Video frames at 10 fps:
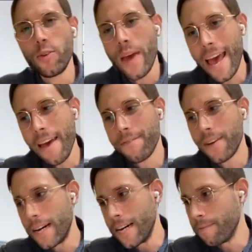do you have
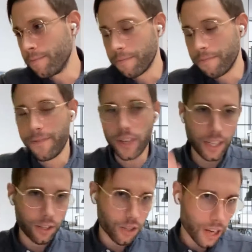some
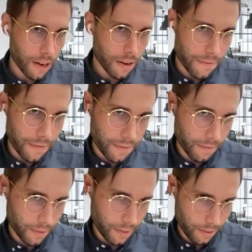footage of
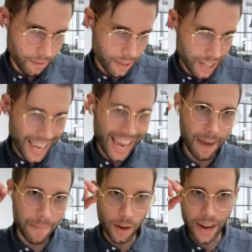
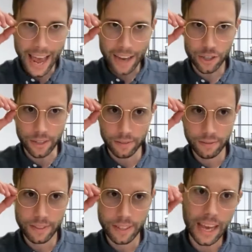LeCAMbio in action
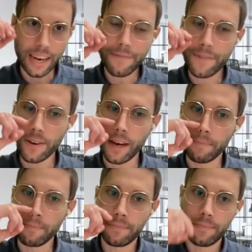at
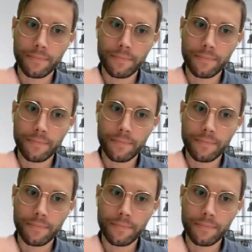InfoComm?